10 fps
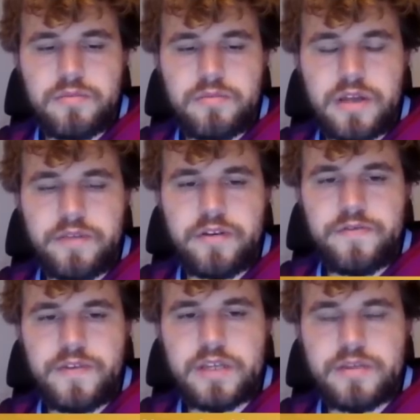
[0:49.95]
playing very
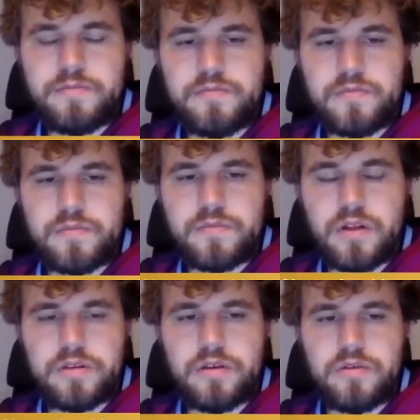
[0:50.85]
fast,
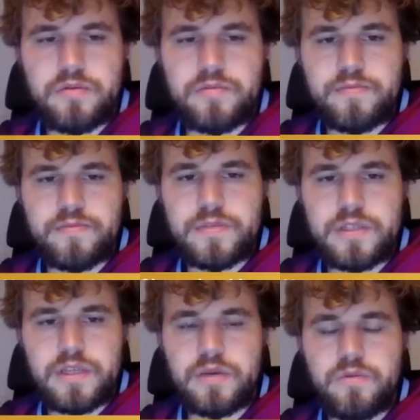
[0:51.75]
although
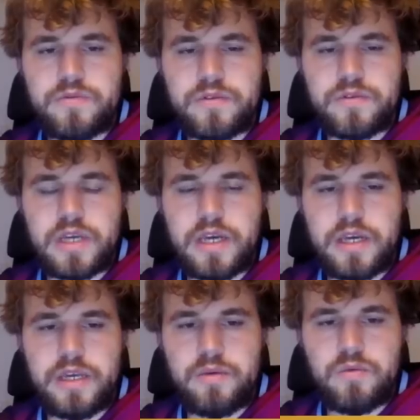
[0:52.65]
Ding went rook
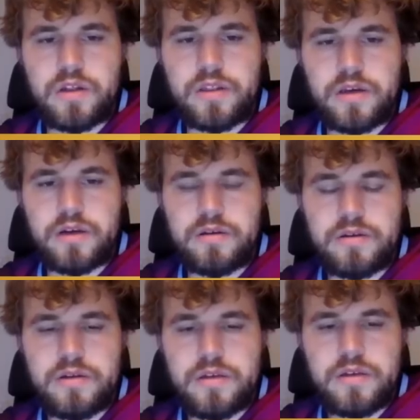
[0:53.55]
AE1 there
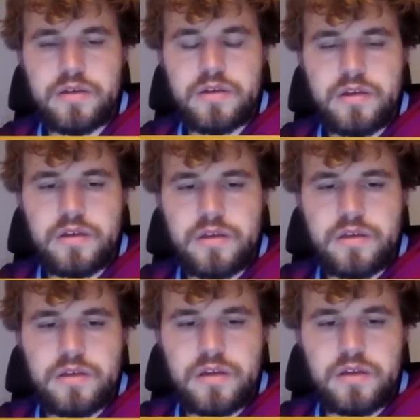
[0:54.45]

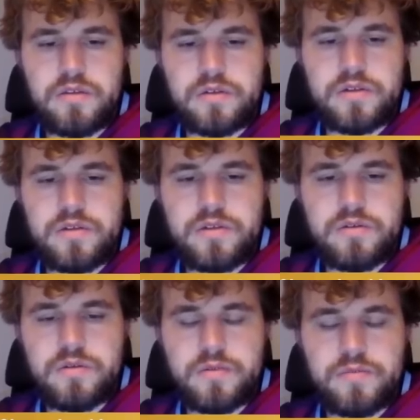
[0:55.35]
in order
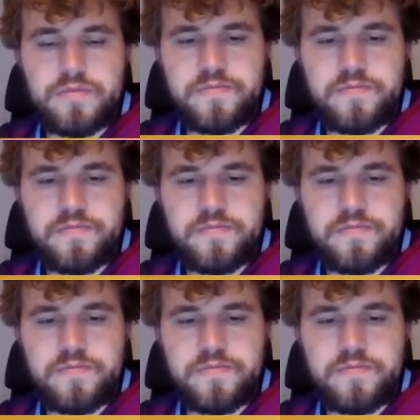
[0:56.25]
to